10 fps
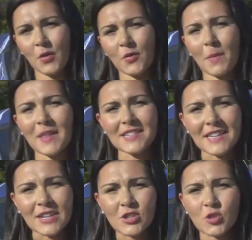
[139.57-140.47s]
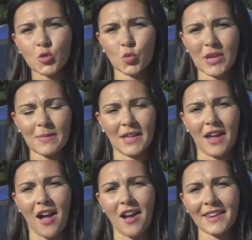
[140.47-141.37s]
from this extremely
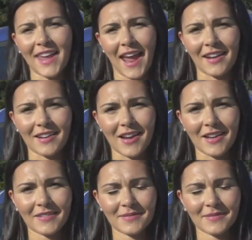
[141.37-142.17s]
hot Canada?